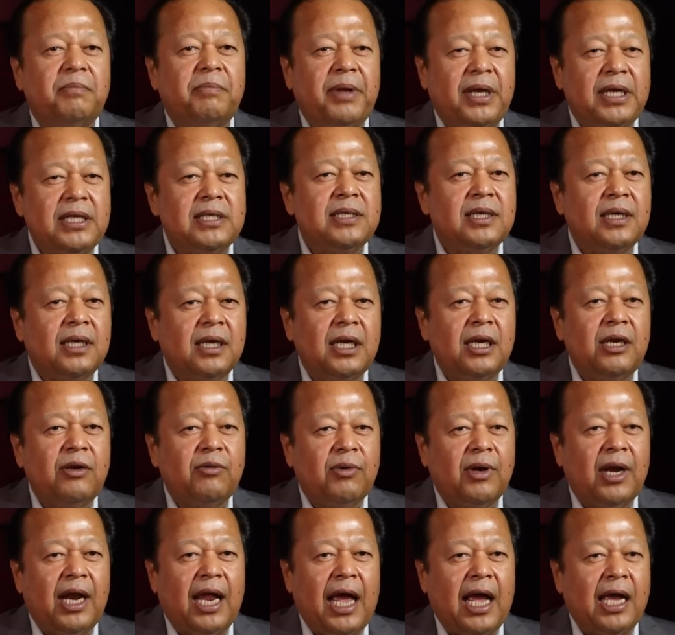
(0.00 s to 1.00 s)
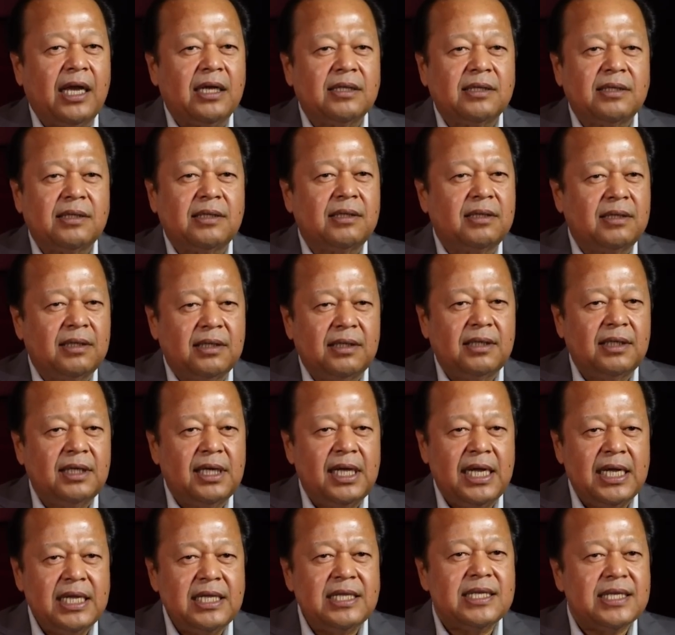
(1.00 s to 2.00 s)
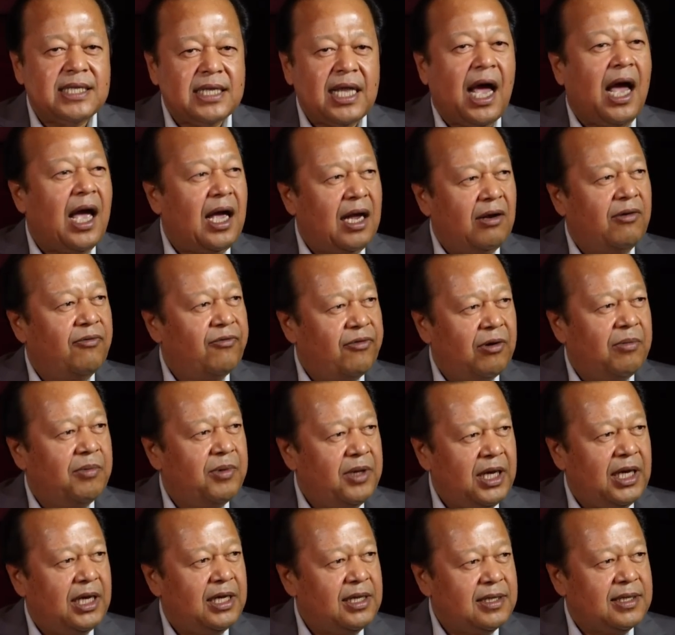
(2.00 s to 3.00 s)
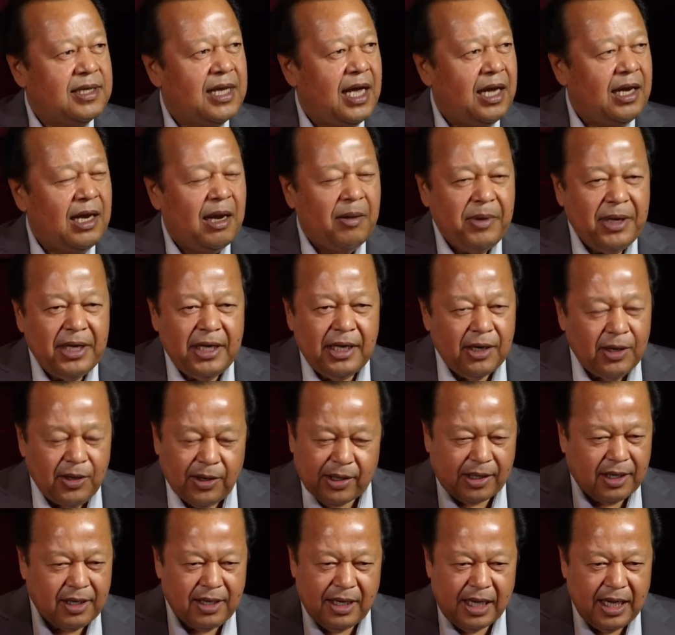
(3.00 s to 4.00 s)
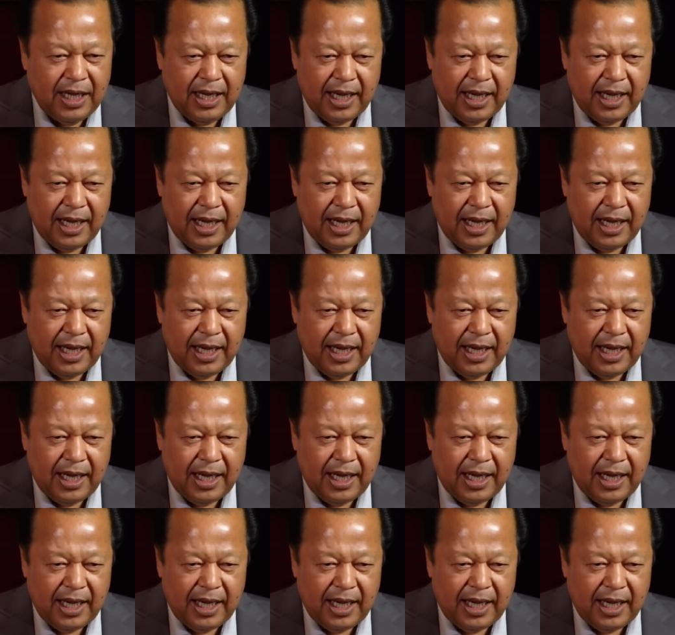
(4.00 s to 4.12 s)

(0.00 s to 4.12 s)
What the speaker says: basically relaxed inside, from the inside. Look,